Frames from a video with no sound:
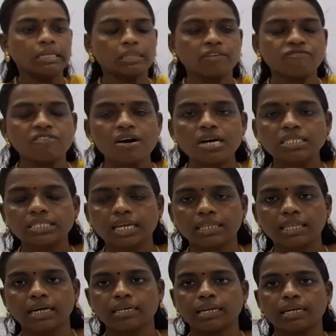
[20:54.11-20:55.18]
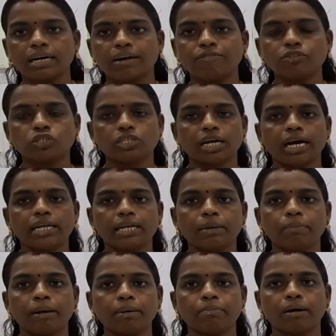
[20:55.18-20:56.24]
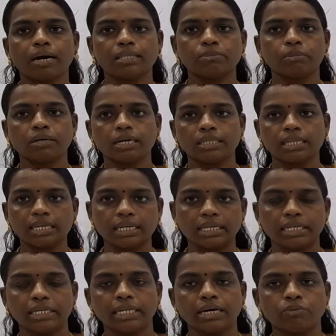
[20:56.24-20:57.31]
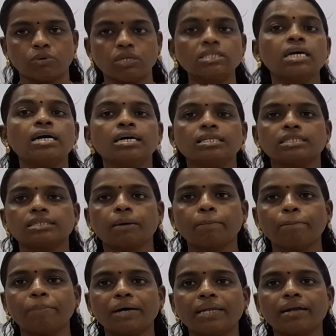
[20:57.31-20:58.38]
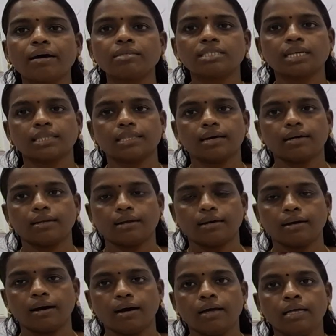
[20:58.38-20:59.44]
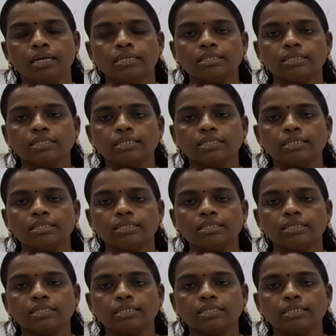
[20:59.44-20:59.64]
The first satyagraha which carried by Mahatma Gandhi in India was Champaran Satyagraha.